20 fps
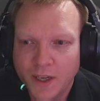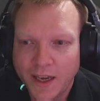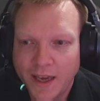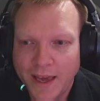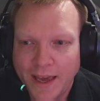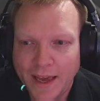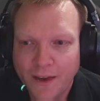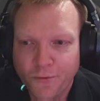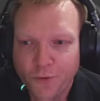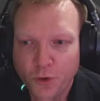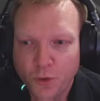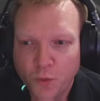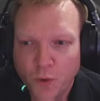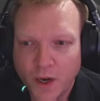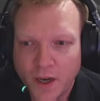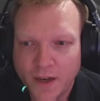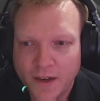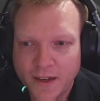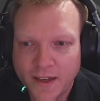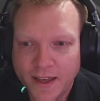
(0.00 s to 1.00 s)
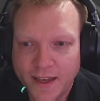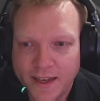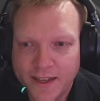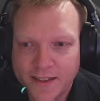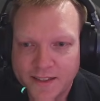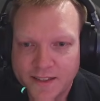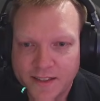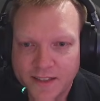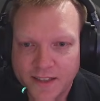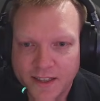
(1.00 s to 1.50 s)
everyone
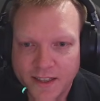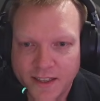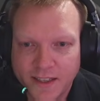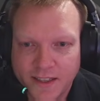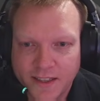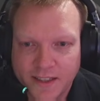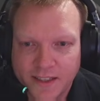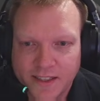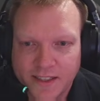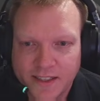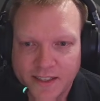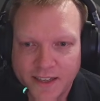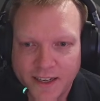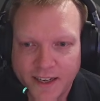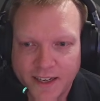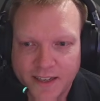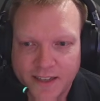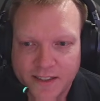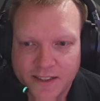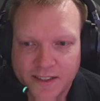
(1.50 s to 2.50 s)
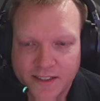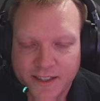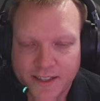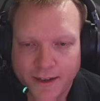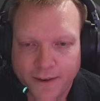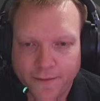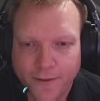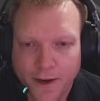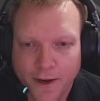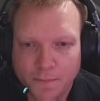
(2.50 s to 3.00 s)
gets the standard
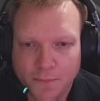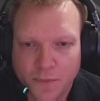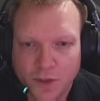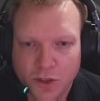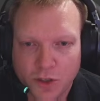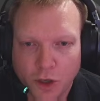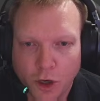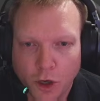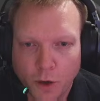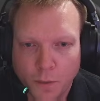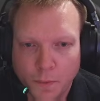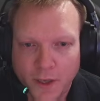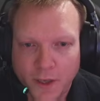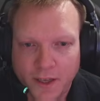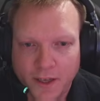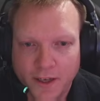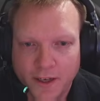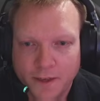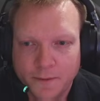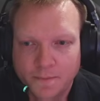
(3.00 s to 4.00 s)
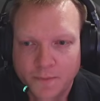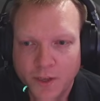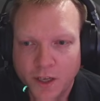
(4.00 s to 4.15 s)
stuff up the top here,